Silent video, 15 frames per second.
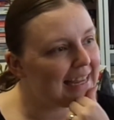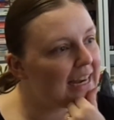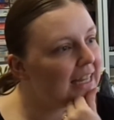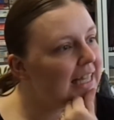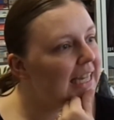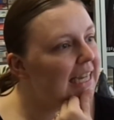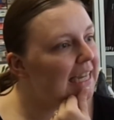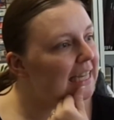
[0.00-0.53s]
And
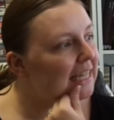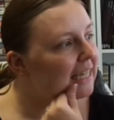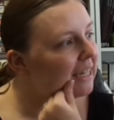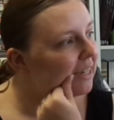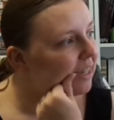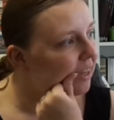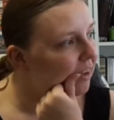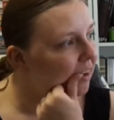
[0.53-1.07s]
like,
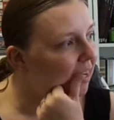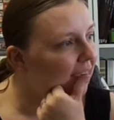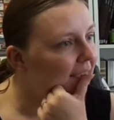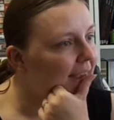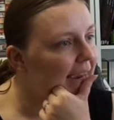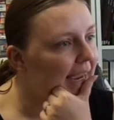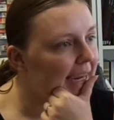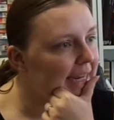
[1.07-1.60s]
I
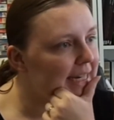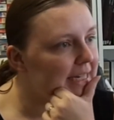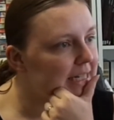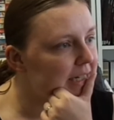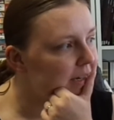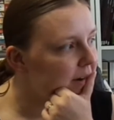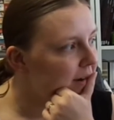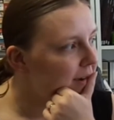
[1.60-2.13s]
hate